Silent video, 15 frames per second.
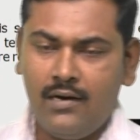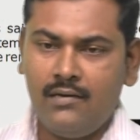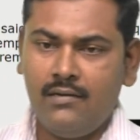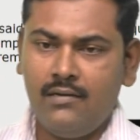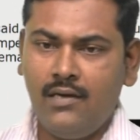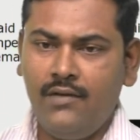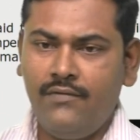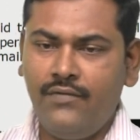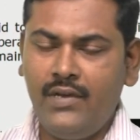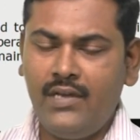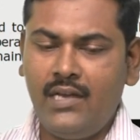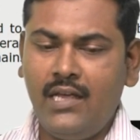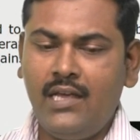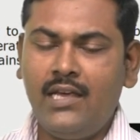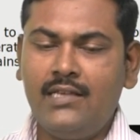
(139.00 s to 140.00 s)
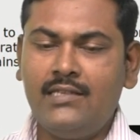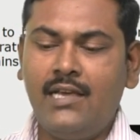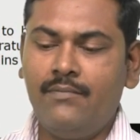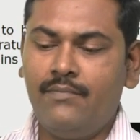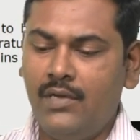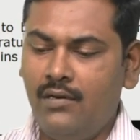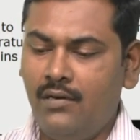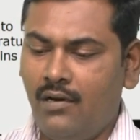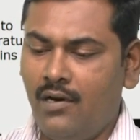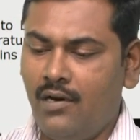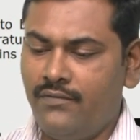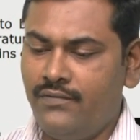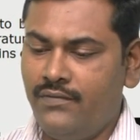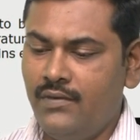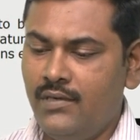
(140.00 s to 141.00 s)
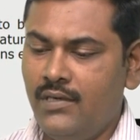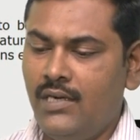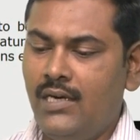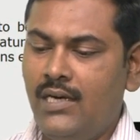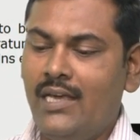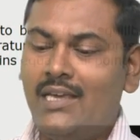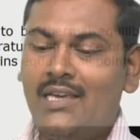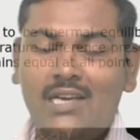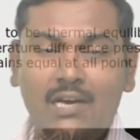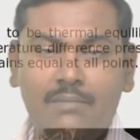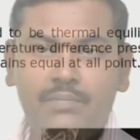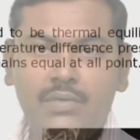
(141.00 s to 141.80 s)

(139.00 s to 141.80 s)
if we take example of a cup